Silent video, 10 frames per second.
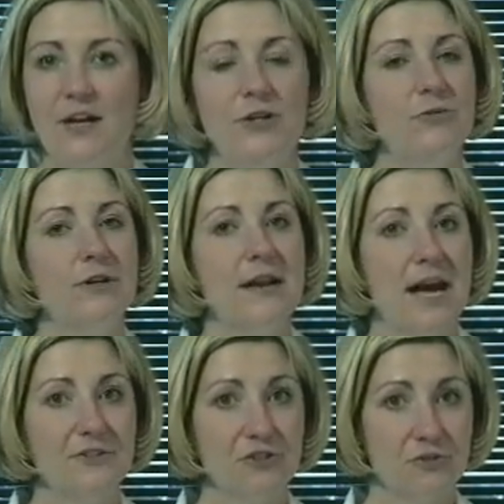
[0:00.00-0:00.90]
You are
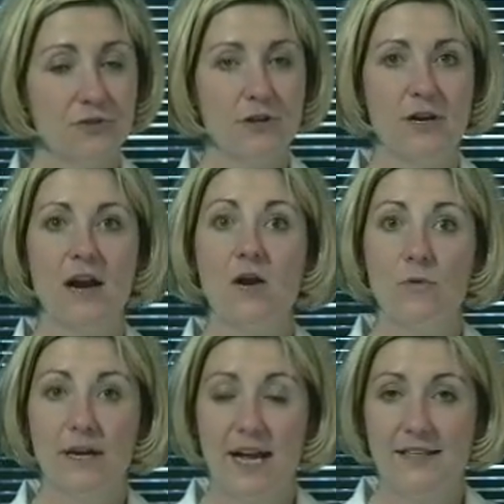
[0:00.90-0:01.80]
not sure
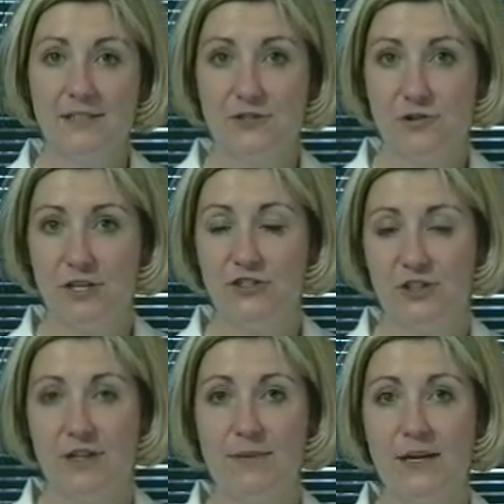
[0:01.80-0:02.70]
what
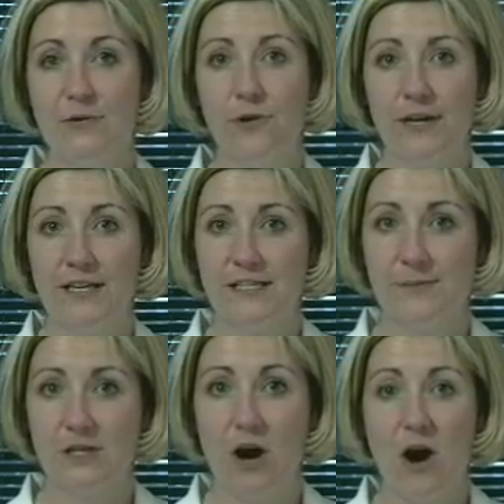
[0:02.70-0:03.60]
concentration the
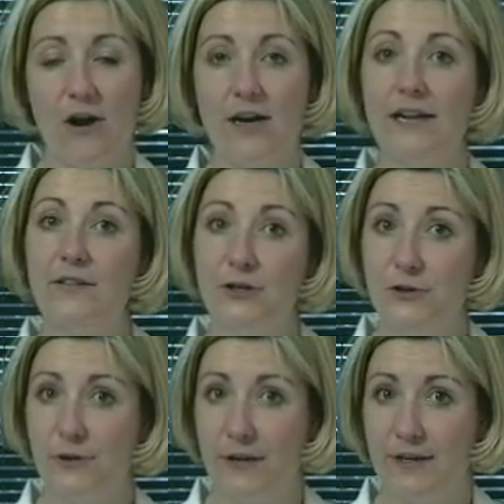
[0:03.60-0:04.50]
microorganisms are in the
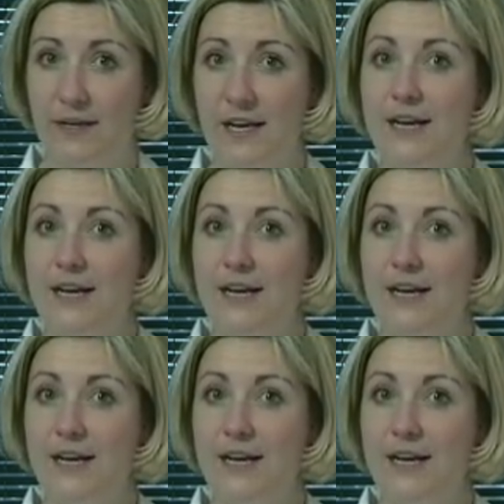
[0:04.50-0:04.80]
urine,